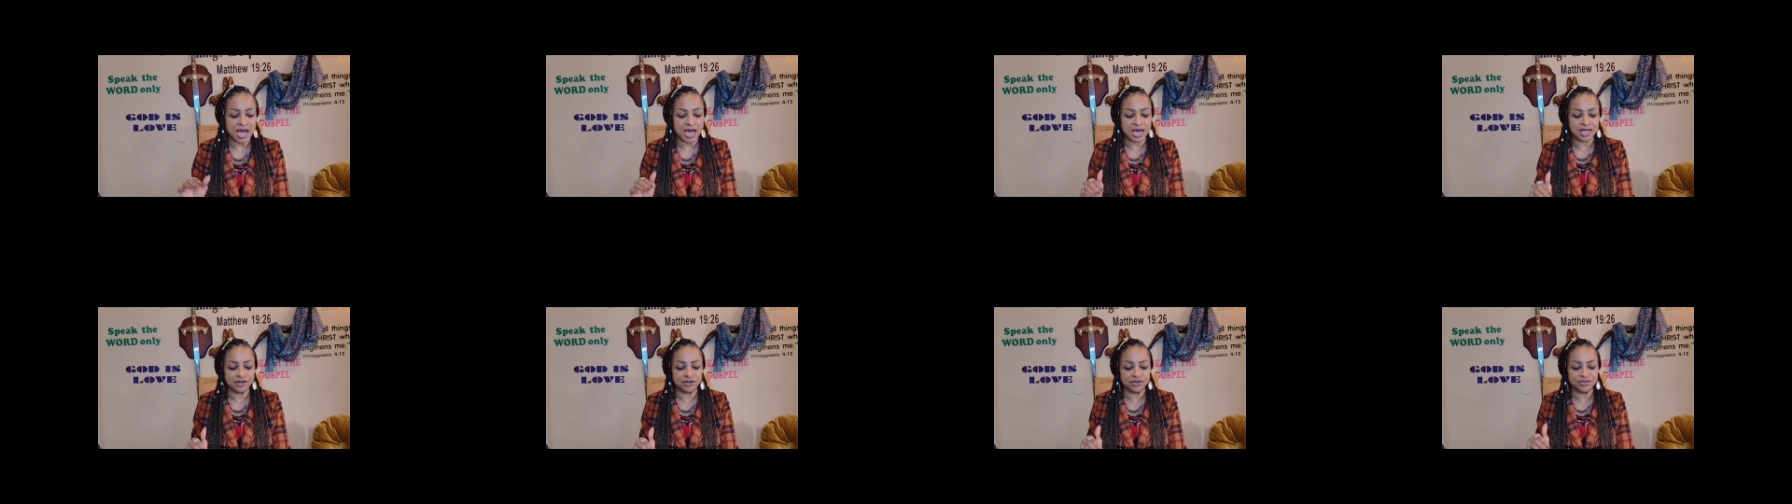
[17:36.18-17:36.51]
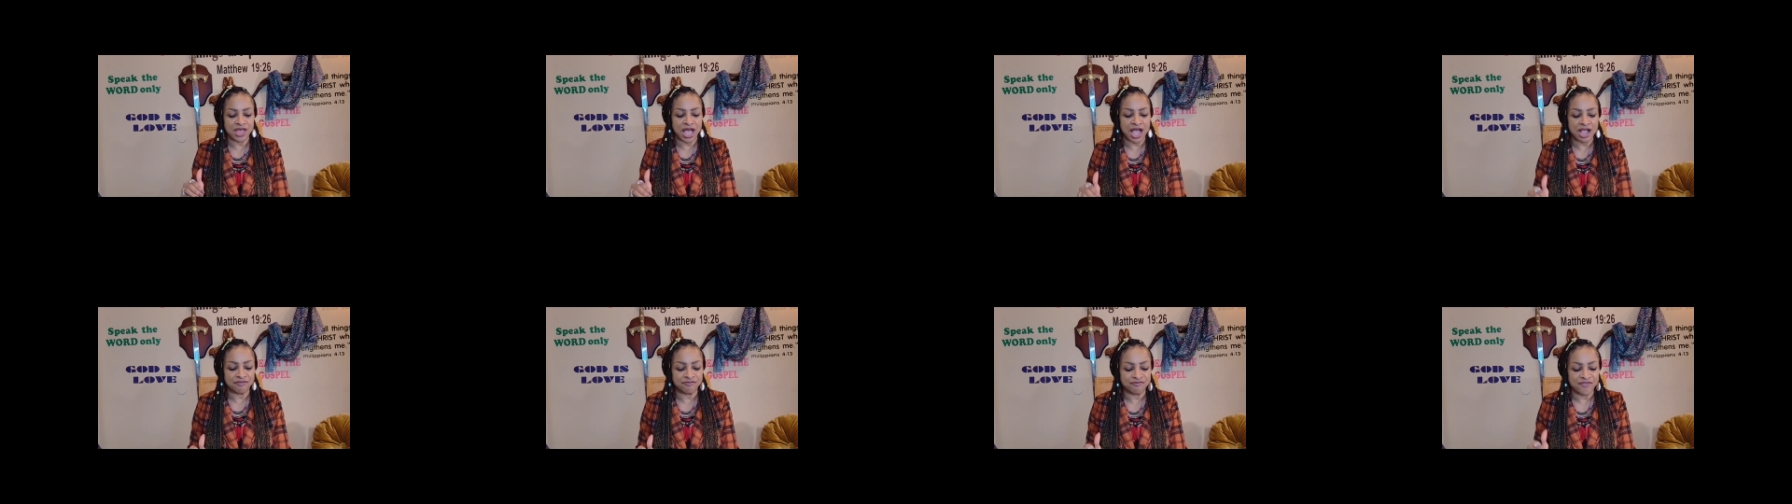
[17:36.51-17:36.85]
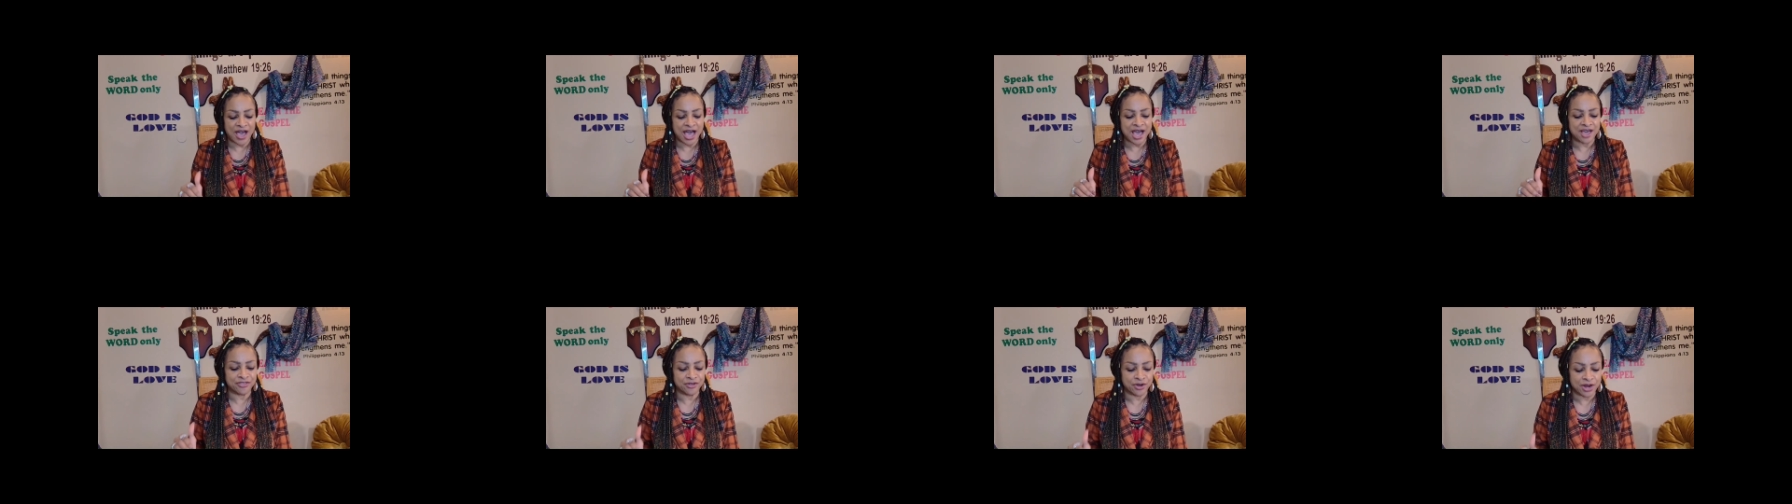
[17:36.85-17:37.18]
Honor thy
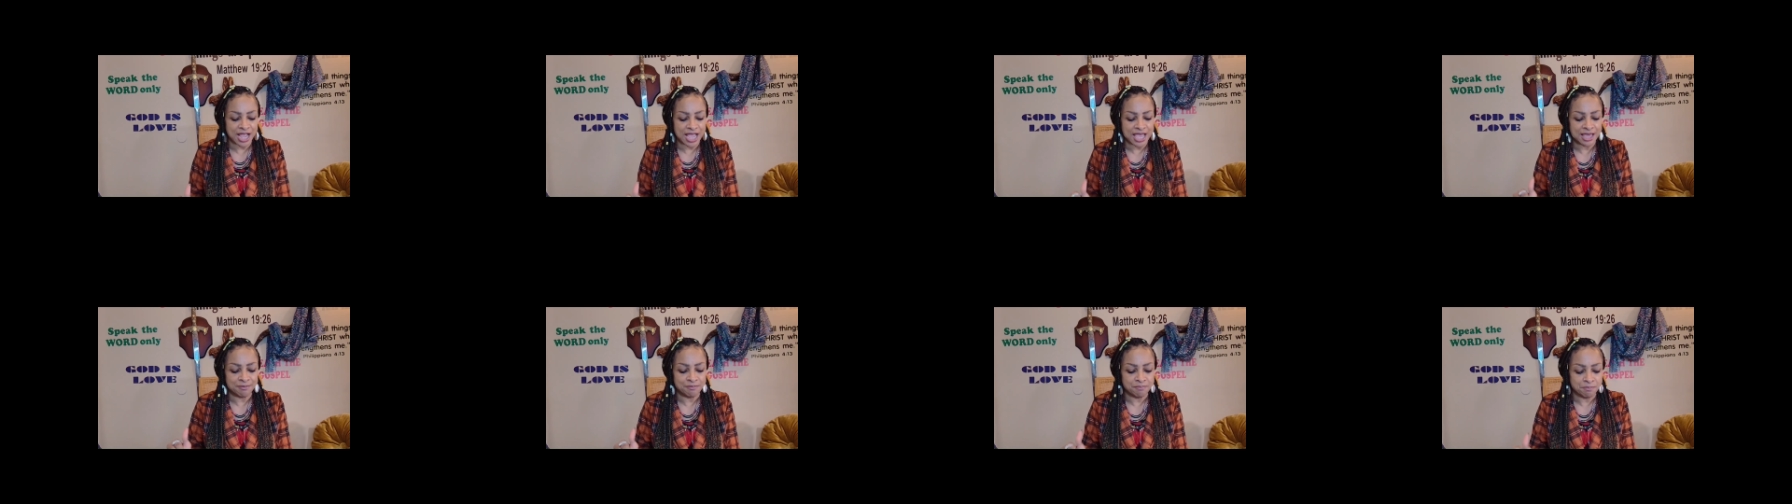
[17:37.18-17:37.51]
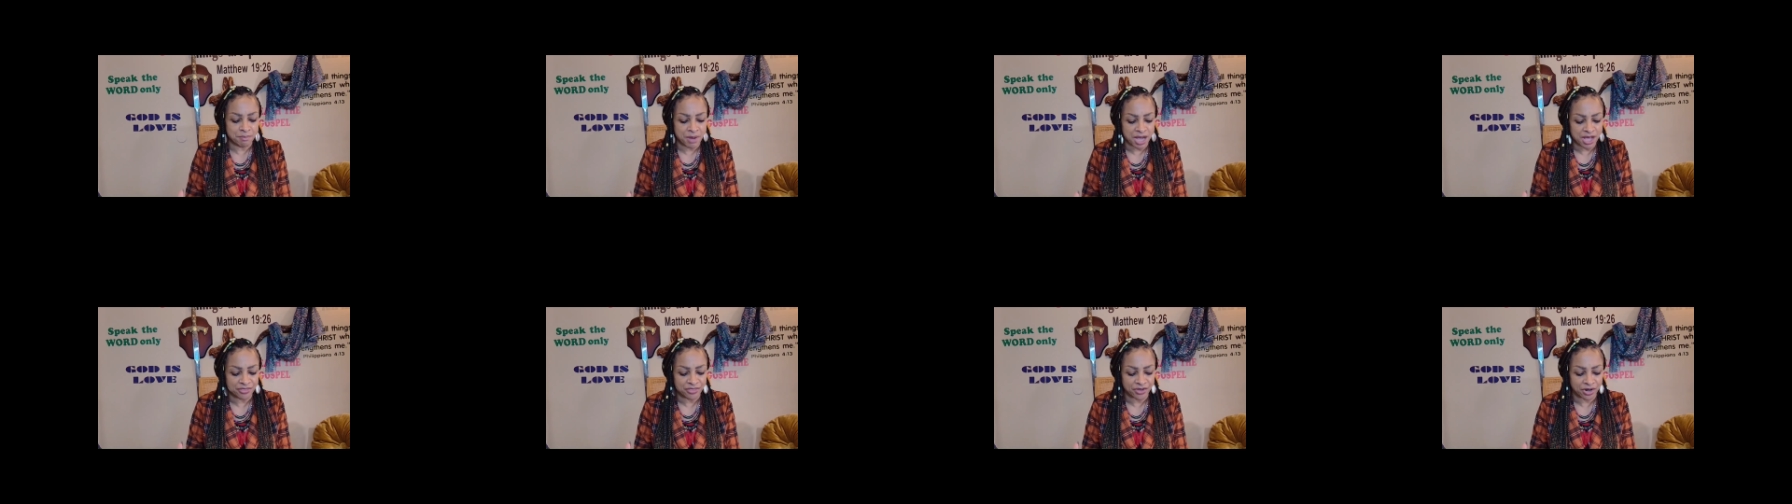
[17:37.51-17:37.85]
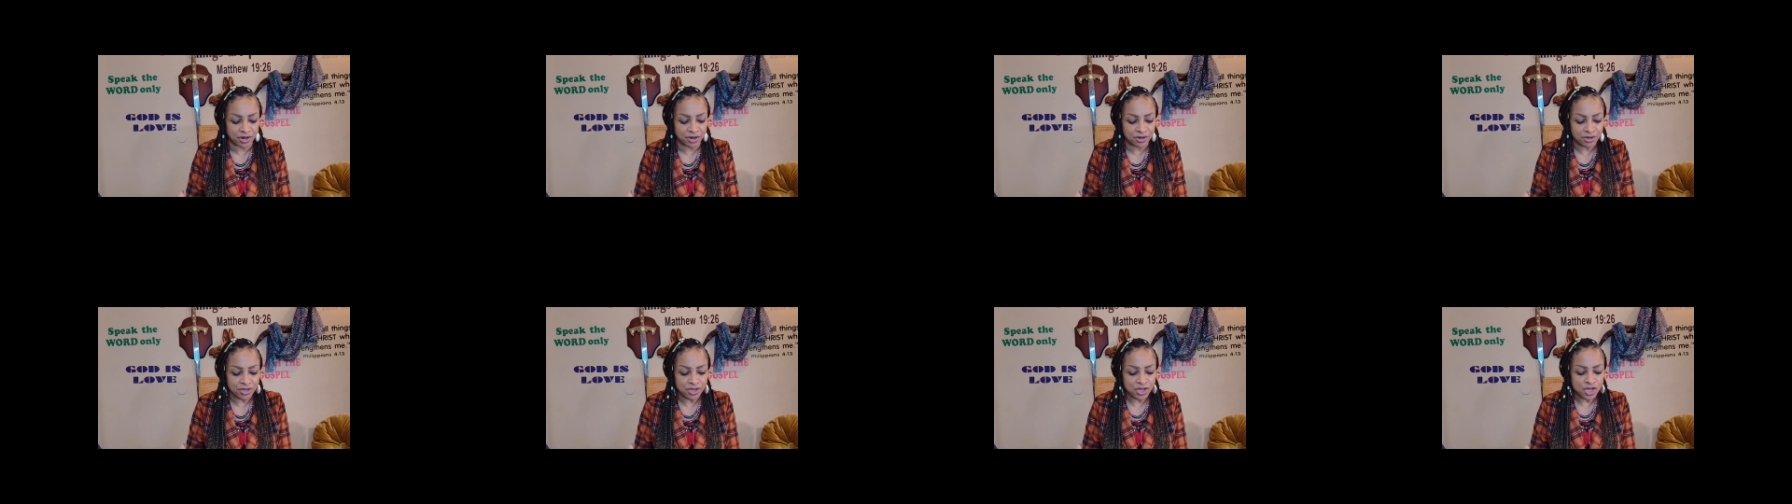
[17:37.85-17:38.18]
father and
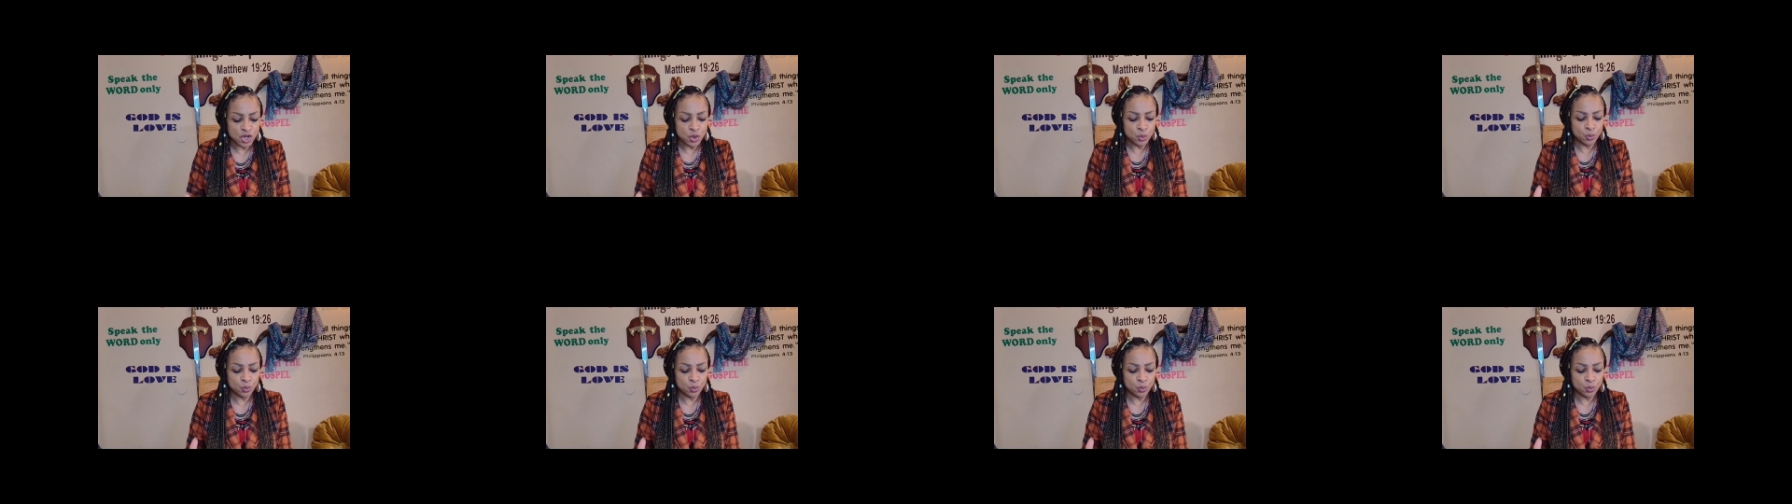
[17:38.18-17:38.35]
mother,